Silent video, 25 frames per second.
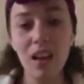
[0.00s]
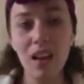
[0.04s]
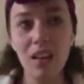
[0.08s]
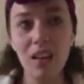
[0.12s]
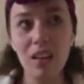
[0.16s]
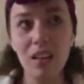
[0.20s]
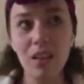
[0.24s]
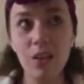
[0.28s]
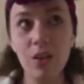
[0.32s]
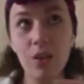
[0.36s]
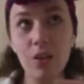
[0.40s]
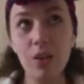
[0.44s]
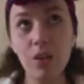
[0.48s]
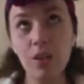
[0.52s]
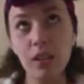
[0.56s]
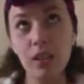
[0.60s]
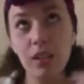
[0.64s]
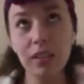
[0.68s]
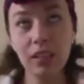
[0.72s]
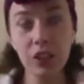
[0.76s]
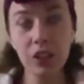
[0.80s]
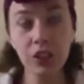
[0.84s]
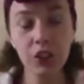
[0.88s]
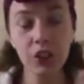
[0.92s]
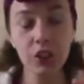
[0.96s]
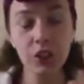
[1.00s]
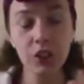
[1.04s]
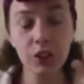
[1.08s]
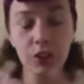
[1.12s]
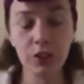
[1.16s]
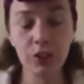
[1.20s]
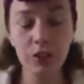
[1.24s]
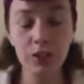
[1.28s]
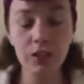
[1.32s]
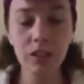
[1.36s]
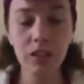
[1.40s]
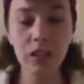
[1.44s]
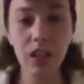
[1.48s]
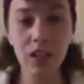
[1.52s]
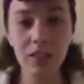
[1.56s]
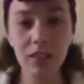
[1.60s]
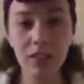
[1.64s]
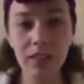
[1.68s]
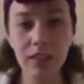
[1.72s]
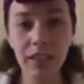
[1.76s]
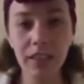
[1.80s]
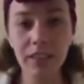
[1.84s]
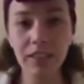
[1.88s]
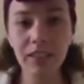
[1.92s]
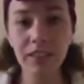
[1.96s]
or additional
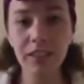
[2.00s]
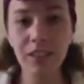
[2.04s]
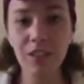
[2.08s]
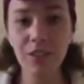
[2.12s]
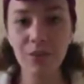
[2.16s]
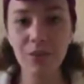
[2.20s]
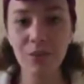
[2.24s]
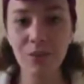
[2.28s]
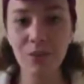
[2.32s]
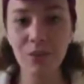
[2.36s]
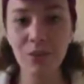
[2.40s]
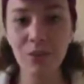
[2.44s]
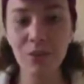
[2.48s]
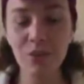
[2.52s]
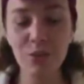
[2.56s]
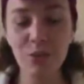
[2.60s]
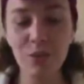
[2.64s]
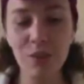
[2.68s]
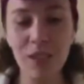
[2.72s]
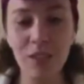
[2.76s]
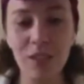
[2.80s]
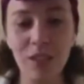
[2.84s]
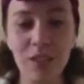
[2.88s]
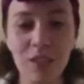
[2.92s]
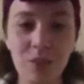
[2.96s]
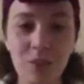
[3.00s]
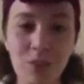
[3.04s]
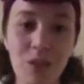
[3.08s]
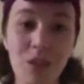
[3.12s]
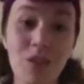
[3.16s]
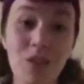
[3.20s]
content through the YouTube channel as well.